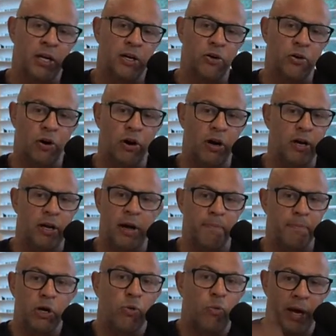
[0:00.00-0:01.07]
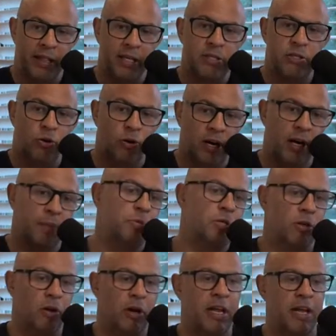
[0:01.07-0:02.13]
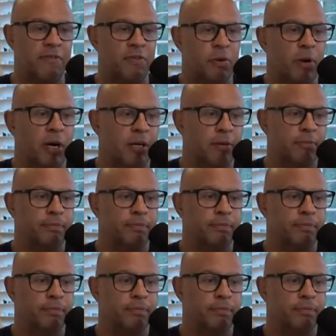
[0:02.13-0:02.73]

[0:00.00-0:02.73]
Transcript: not a middleweight that's gone up to light heavyweight.